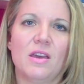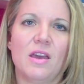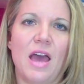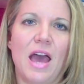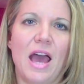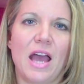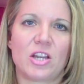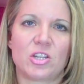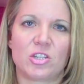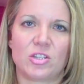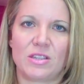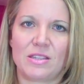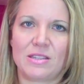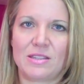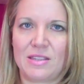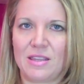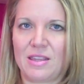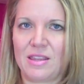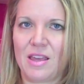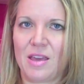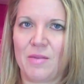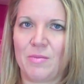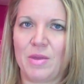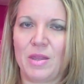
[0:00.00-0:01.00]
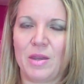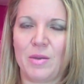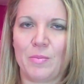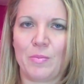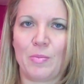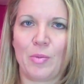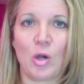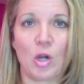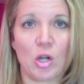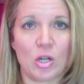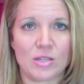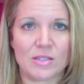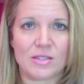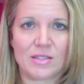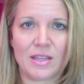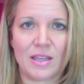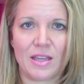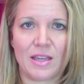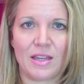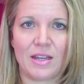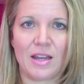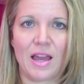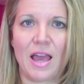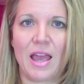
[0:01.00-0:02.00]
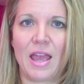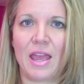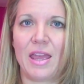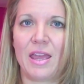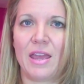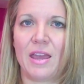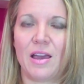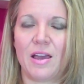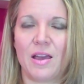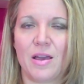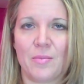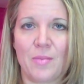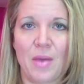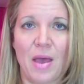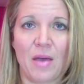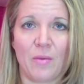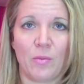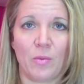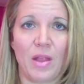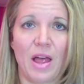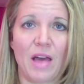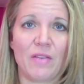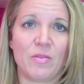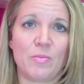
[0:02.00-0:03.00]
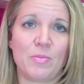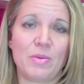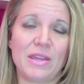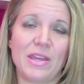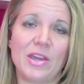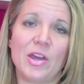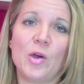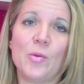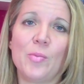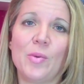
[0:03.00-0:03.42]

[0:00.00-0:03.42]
actually see them in person, I will have a P.O.